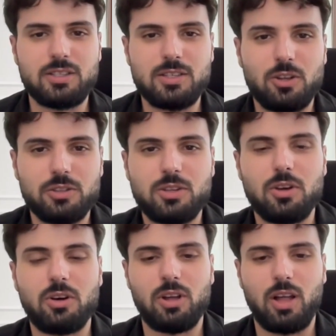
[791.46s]
is
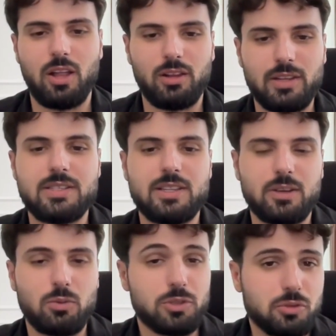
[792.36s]
also listening,
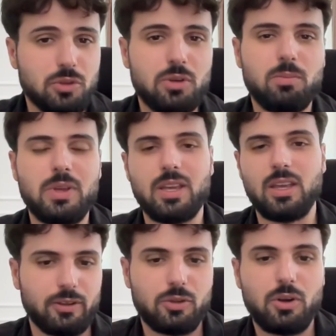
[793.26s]
which
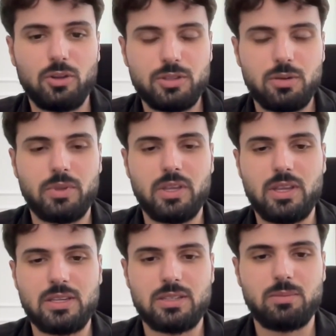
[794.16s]
could also be
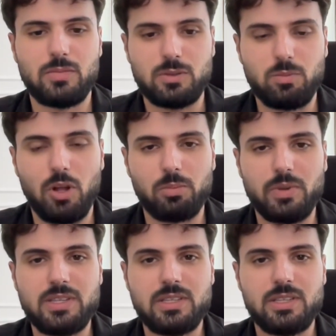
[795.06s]
these small
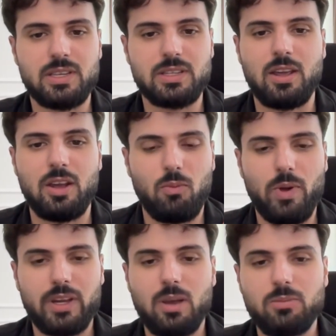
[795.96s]
businesses.
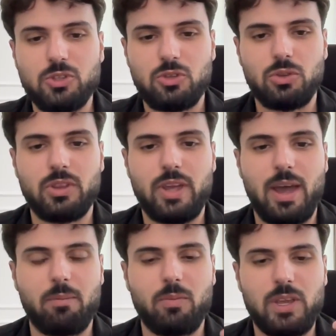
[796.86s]
When it comes to
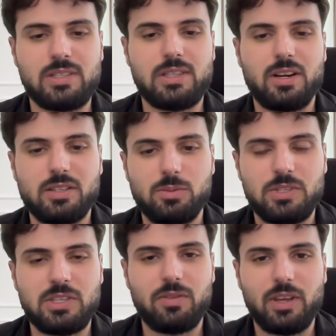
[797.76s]
them, is there a
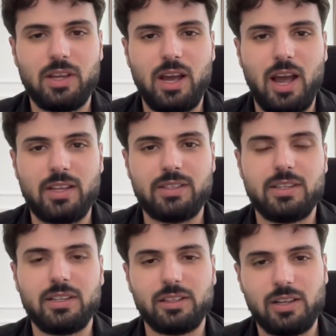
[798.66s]
specific
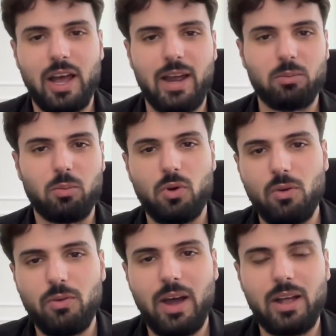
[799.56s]
ideal client
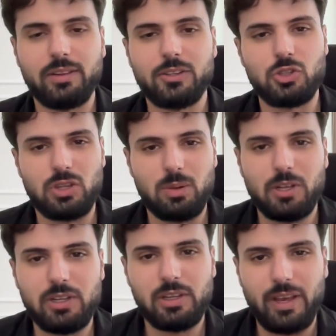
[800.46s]
profile that you
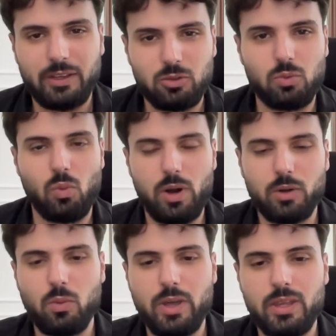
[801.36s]
typically like to
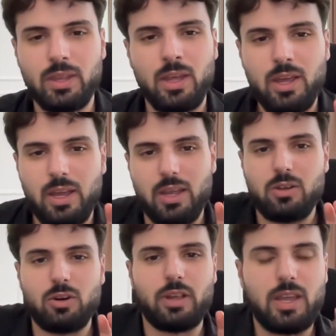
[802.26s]
work with? In
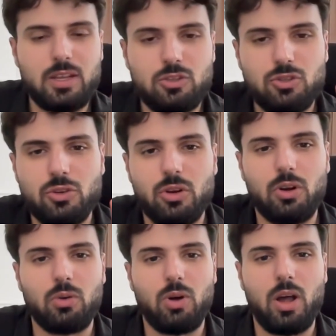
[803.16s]
your
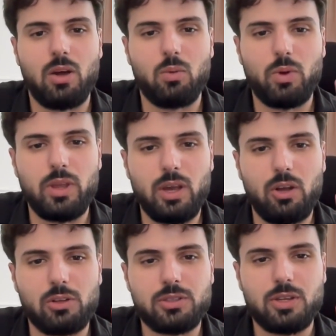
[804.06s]
intro, we
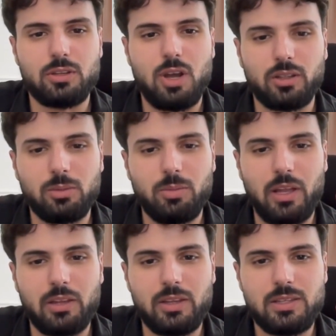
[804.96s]
also talked
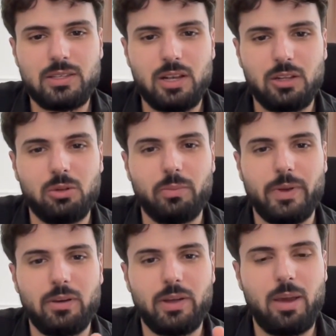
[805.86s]
about this a little bit,
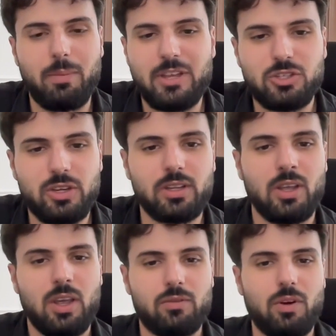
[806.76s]
and I mentioned
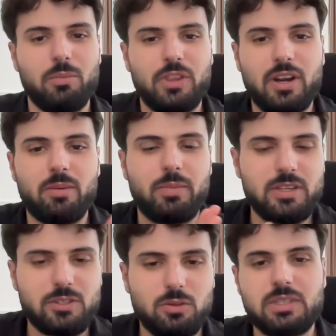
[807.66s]
from
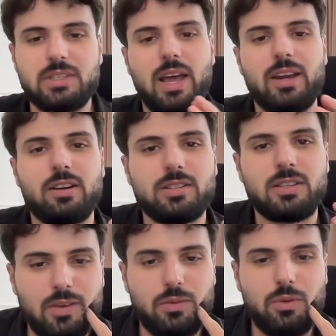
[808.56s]
therapists to designers.
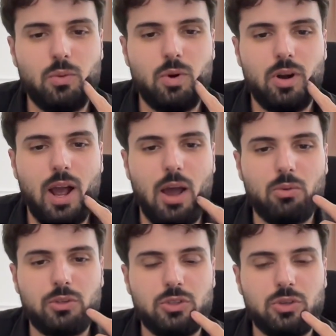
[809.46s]
How
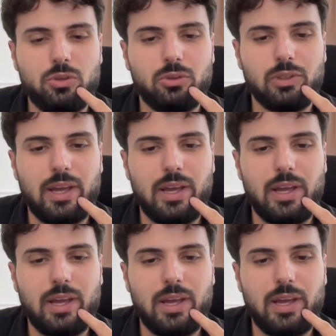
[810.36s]
would you